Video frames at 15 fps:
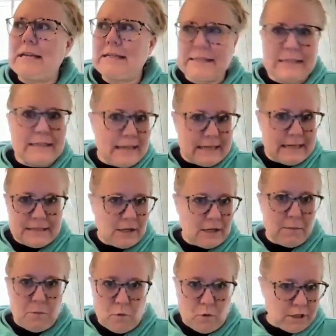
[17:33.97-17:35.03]
Is
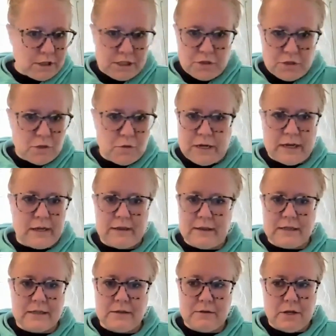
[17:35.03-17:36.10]
there more to it
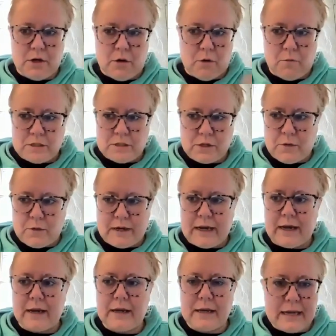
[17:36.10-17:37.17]
that, what's going
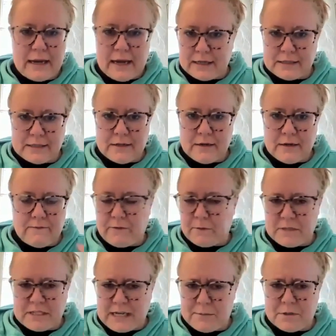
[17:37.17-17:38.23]
on? He had,
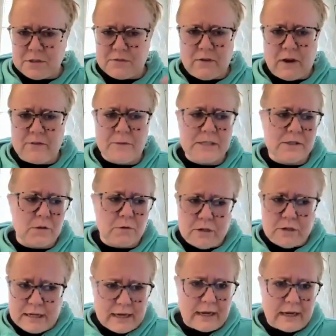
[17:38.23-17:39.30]
from the time he was 5 months
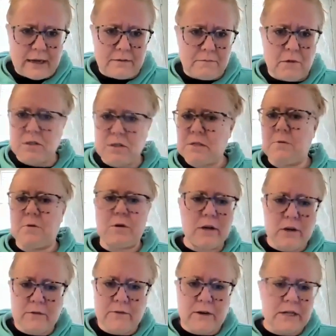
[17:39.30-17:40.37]
old, he had multiple
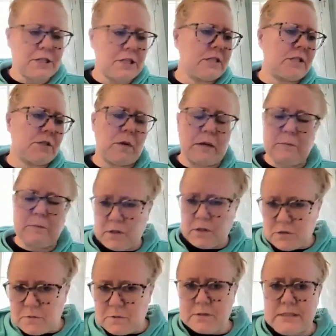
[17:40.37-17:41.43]
ear infections. So he had
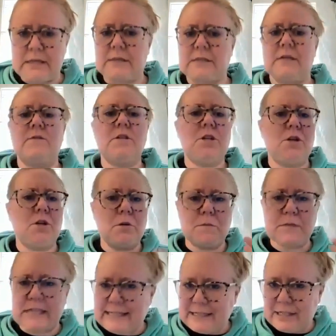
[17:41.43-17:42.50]
multiple sets of
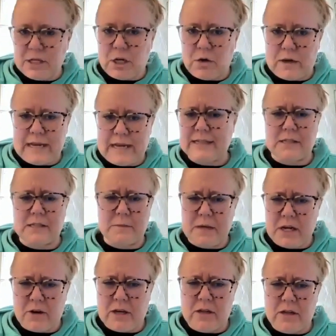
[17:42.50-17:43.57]
tubes. I didn't know he had some
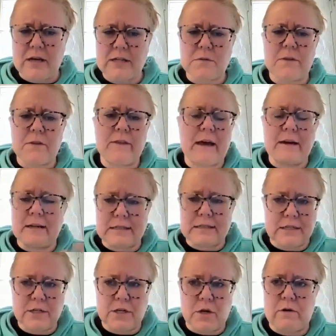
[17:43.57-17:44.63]
hearing loss with that. I
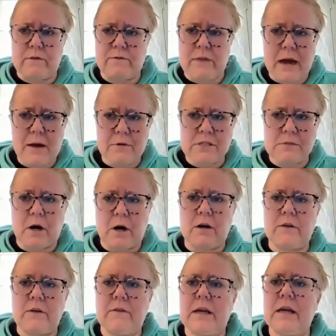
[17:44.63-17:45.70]
didn't know if that was
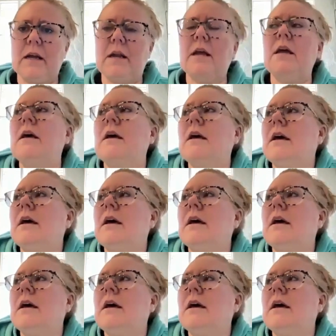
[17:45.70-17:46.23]
part of it.